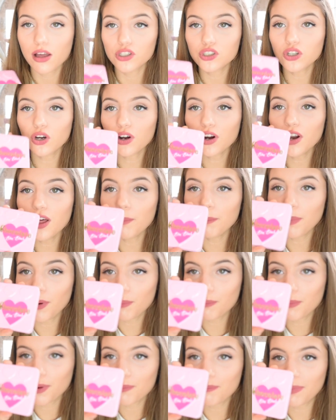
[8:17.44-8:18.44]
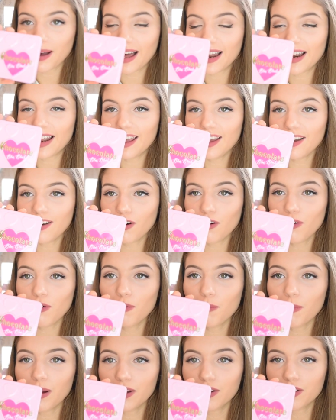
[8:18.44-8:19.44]
chocolate bonbon palette.
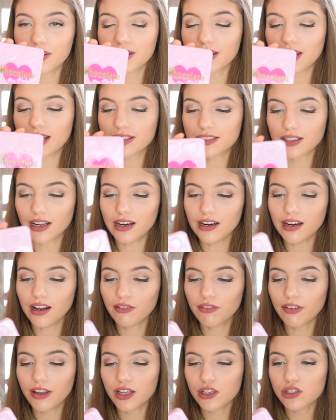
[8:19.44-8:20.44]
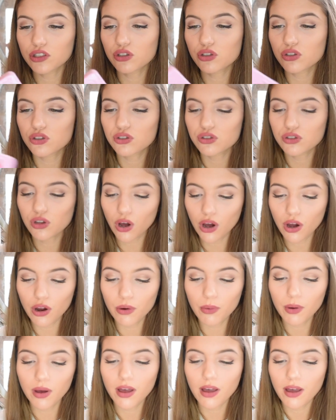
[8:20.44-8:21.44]
Oh my goodness, I love it
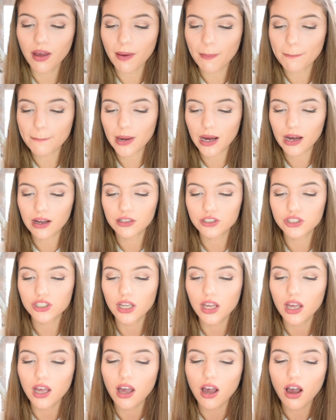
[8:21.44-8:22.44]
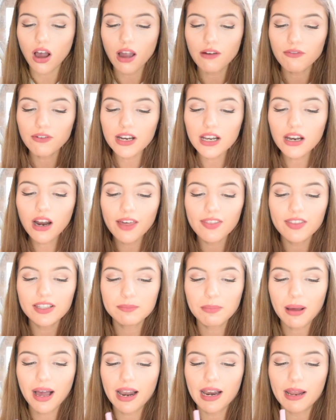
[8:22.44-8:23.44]
so much. I really like
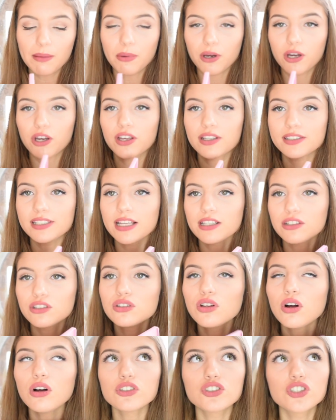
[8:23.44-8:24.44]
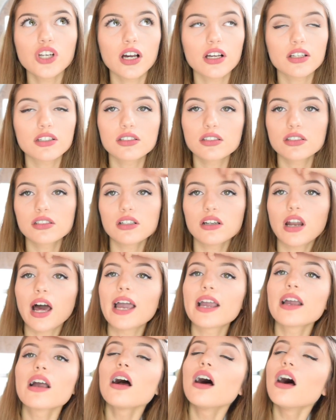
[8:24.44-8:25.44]
this palette because it's not just
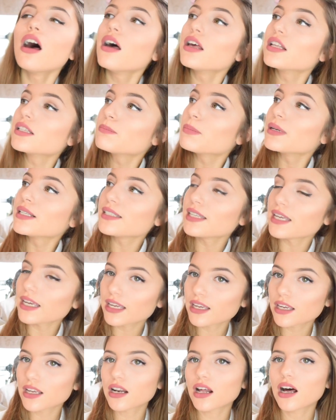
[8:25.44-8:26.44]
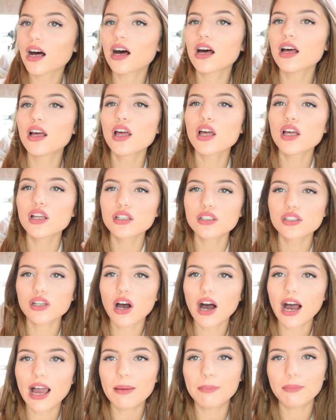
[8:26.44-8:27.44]
like a particular
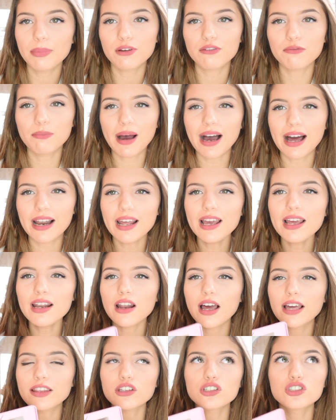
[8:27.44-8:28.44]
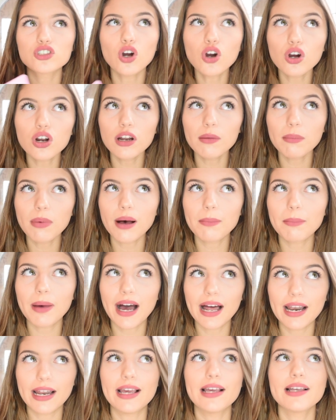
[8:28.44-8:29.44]
type of palette. Like, the chocolate bar
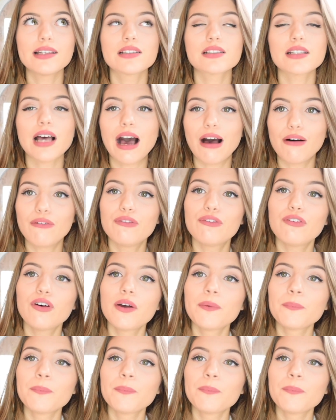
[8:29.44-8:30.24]
palettes have